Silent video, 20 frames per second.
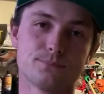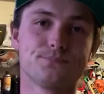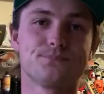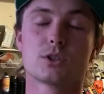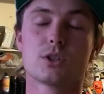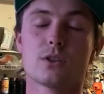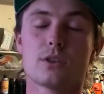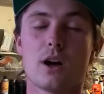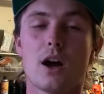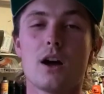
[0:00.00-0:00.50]

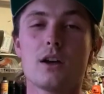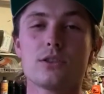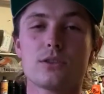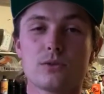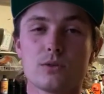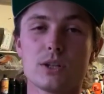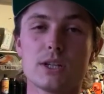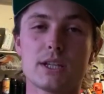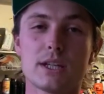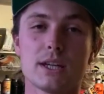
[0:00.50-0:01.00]
So the
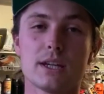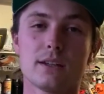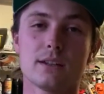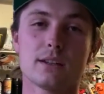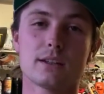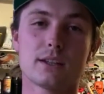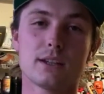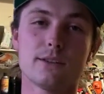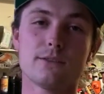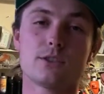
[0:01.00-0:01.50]
On3
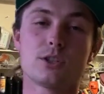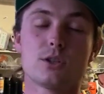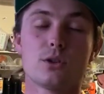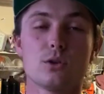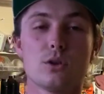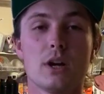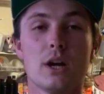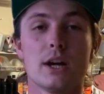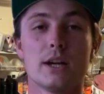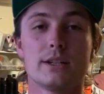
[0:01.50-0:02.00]
kit gives
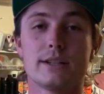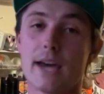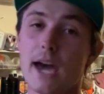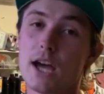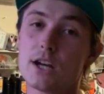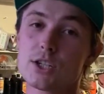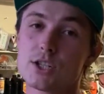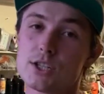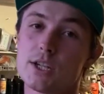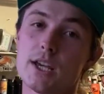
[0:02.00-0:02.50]
you
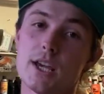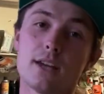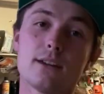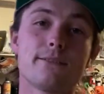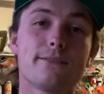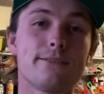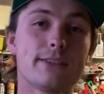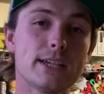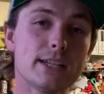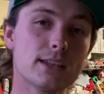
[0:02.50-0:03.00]
-10
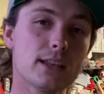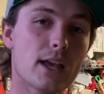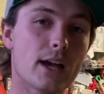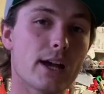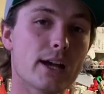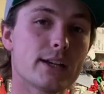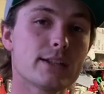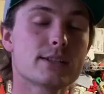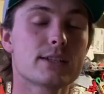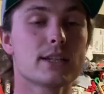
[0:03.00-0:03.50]
feed
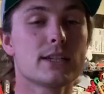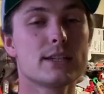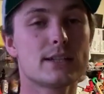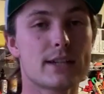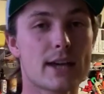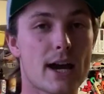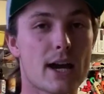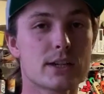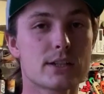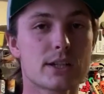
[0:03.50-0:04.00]
lines and
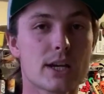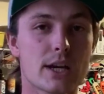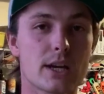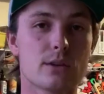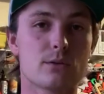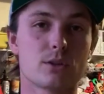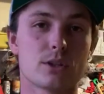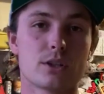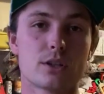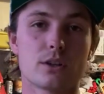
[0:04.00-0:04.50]

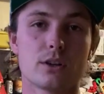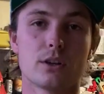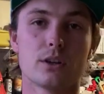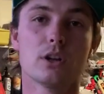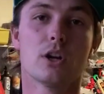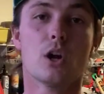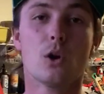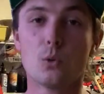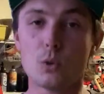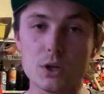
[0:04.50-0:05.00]
-8 return,
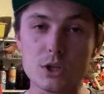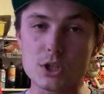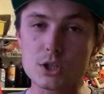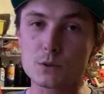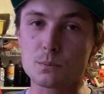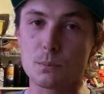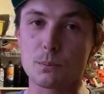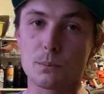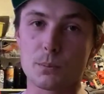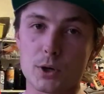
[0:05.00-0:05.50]
which
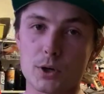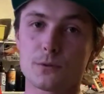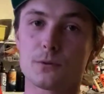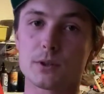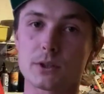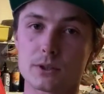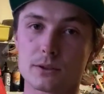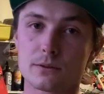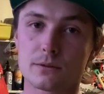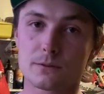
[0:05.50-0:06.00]
is
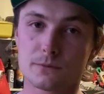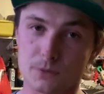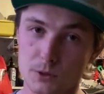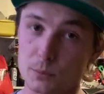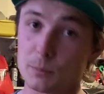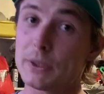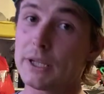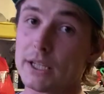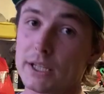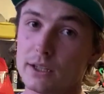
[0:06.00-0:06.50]
perfect for
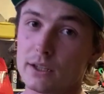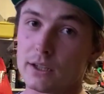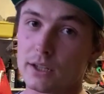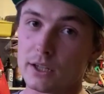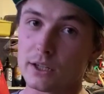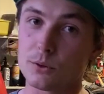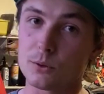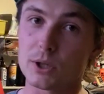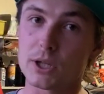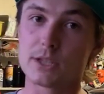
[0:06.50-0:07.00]
me
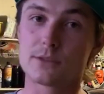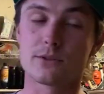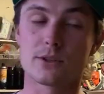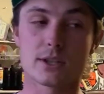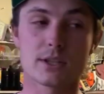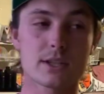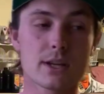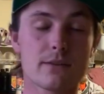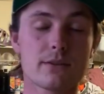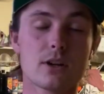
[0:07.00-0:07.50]
anyways. For
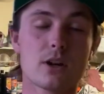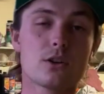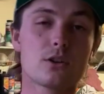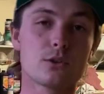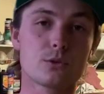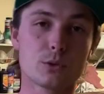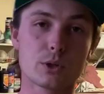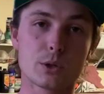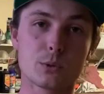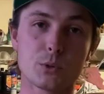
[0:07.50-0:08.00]
the
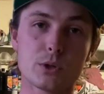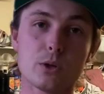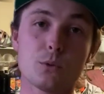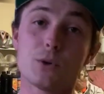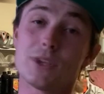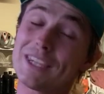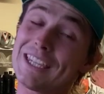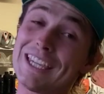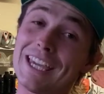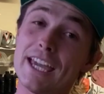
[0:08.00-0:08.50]
700 rear wheel
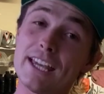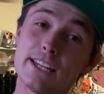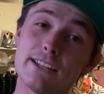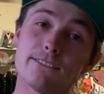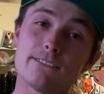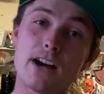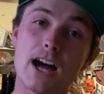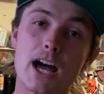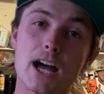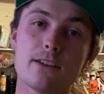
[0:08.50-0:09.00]
with
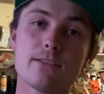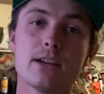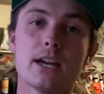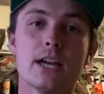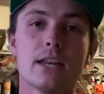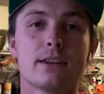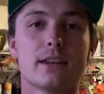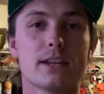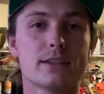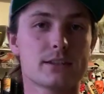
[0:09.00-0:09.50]
E85,
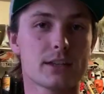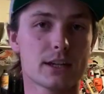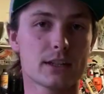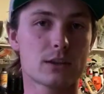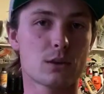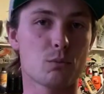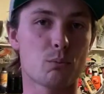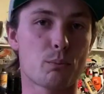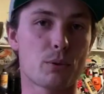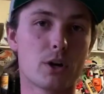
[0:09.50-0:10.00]
that's like
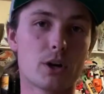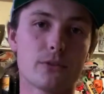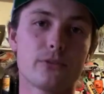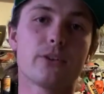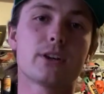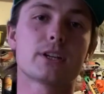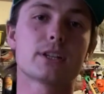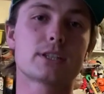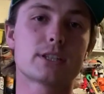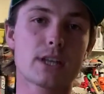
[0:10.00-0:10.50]
the
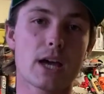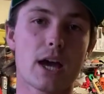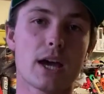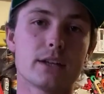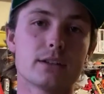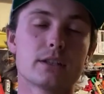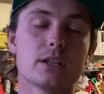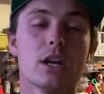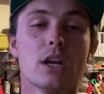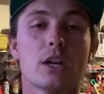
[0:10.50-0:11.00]
perfect
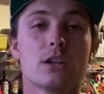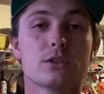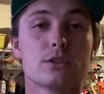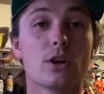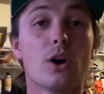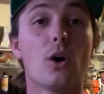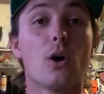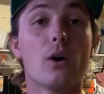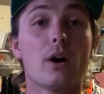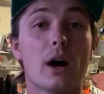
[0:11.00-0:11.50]
size.
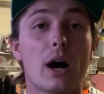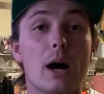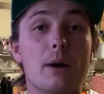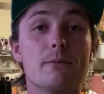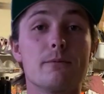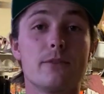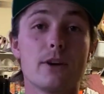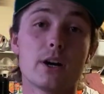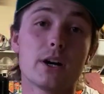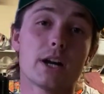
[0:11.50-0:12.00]
So
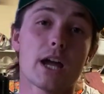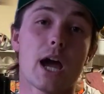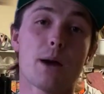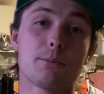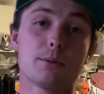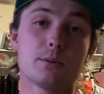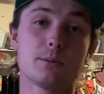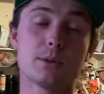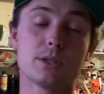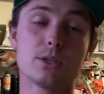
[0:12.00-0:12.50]
I'm very
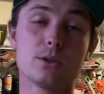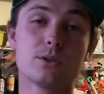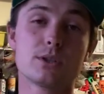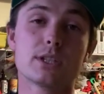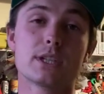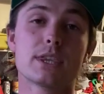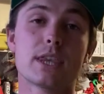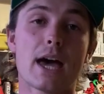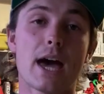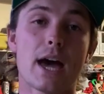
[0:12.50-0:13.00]
happy to be
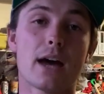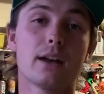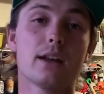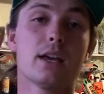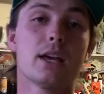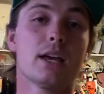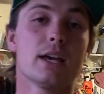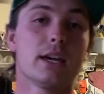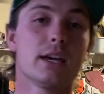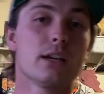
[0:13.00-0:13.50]
using that.
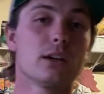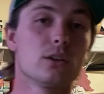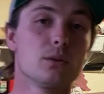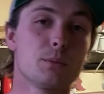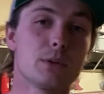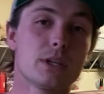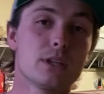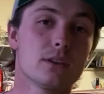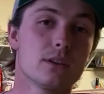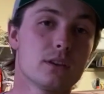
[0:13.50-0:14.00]
It'll
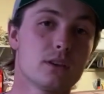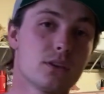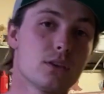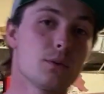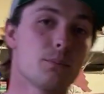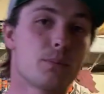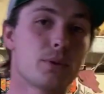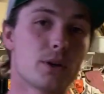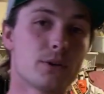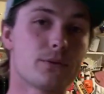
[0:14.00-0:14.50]
be
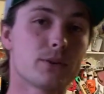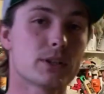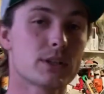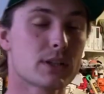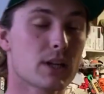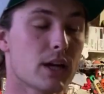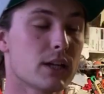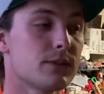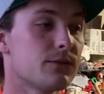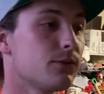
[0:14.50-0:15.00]
the perfect
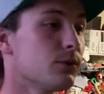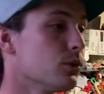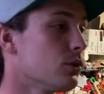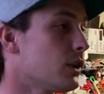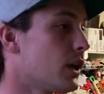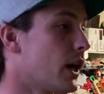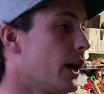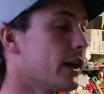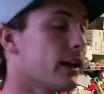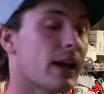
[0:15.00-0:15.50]
size fuel
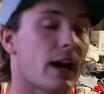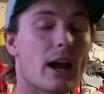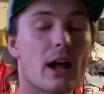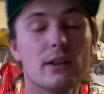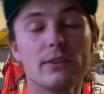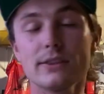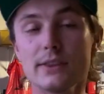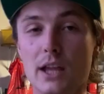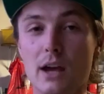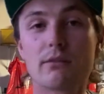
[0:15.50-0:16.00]
line, and
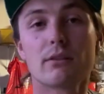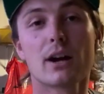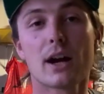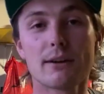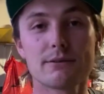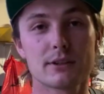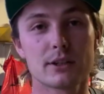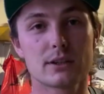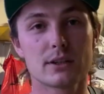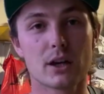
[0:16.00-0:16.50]
I'll never
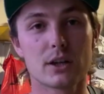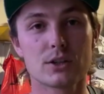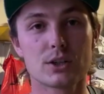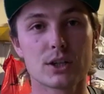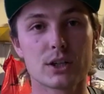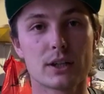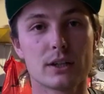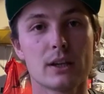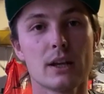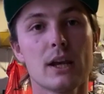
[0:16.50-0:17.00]
have to touch
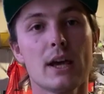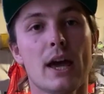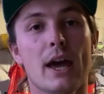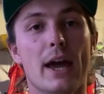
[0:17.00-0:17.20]
it.